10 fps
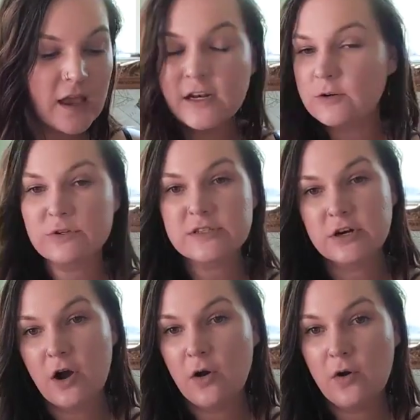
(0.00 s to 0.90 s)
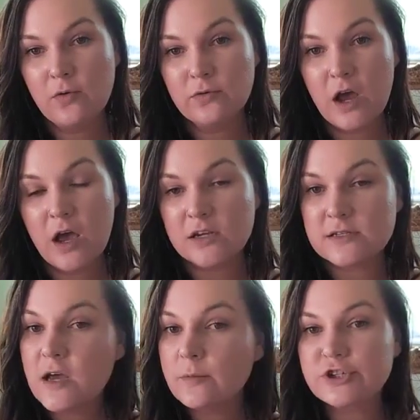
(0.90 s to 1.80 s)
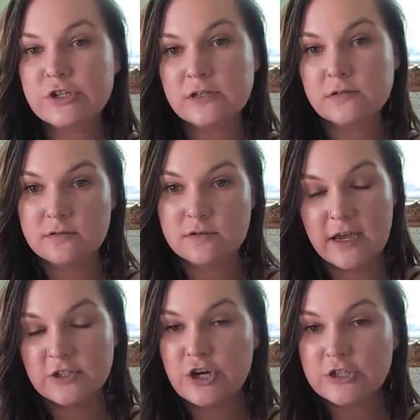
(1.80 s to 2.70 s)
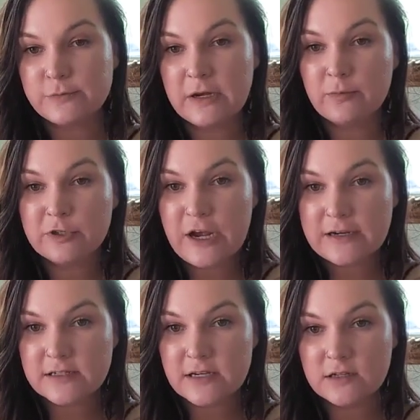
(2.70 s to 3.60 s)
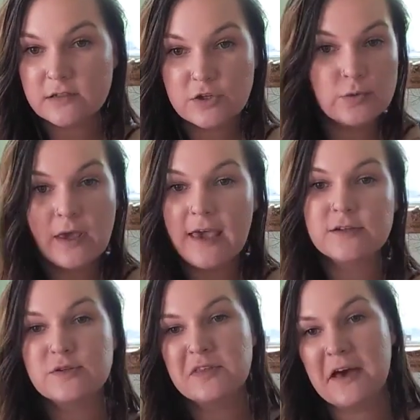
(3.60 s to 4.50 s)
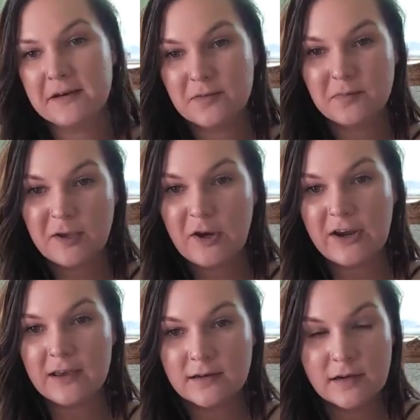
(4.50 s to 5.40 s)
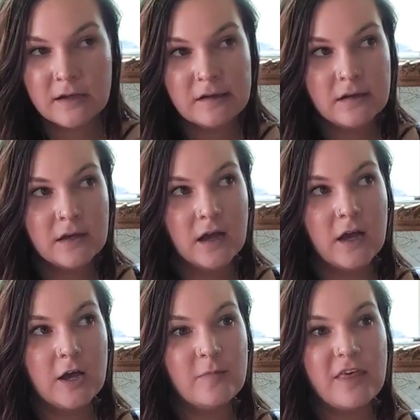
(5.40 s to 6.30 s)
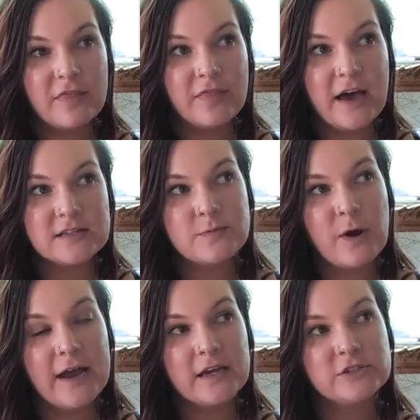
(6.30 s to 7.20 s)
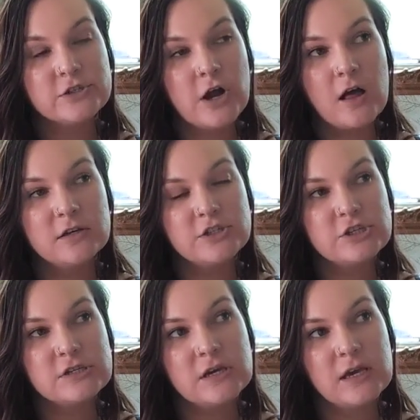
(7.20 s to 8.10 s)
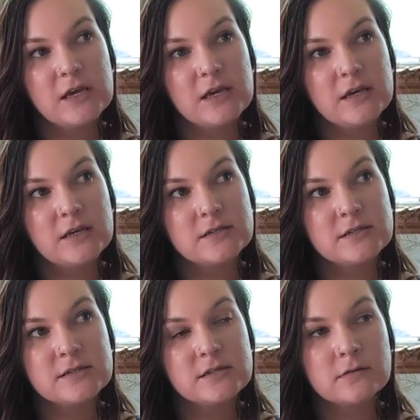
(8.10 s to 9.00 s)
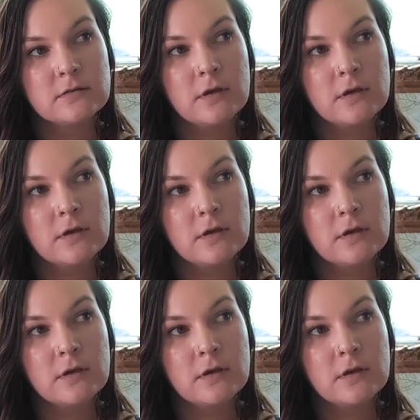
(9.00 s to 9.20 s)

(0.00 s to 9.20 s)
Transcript: and it was their own assumption and judgment projected. You can't do that. Period. Um, that's why astrology is